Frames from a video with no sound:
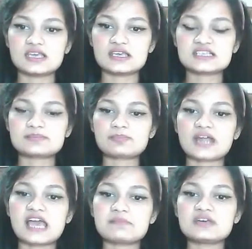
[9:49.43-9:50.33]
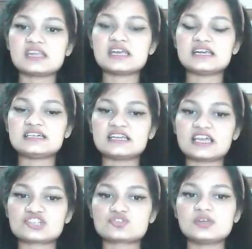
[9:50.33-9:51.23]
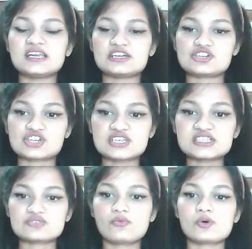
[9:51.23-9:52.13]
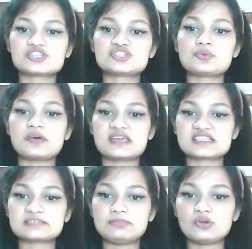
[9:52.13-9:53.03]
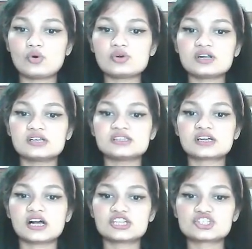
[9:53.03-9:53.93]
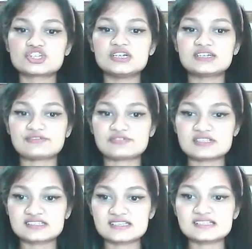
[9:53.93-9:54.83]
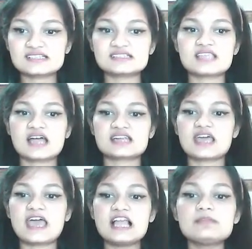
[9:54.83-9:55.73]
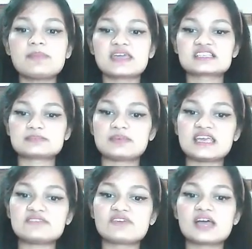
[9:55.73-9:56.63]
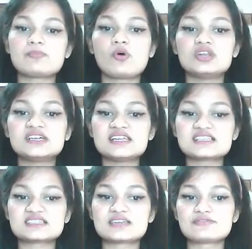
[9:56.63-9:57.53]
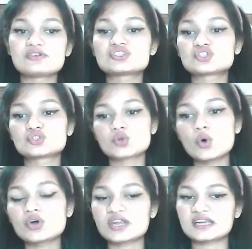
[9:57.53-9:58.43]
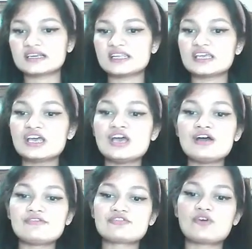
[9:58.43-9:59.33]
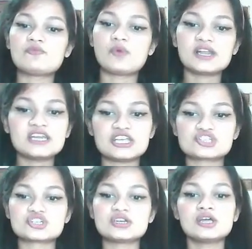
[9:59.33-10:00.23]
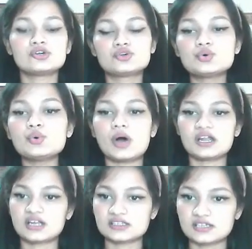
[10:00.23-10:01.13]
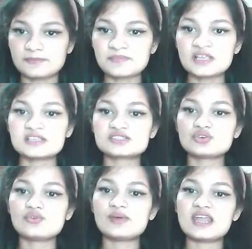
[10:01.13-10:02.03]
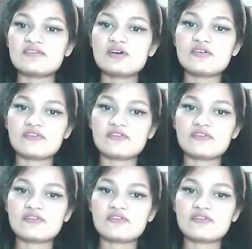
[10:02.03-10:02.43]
his primary intellectual interest was to explore the cultural differences that help explain why politics differ so greatly from one nation to another. So whenever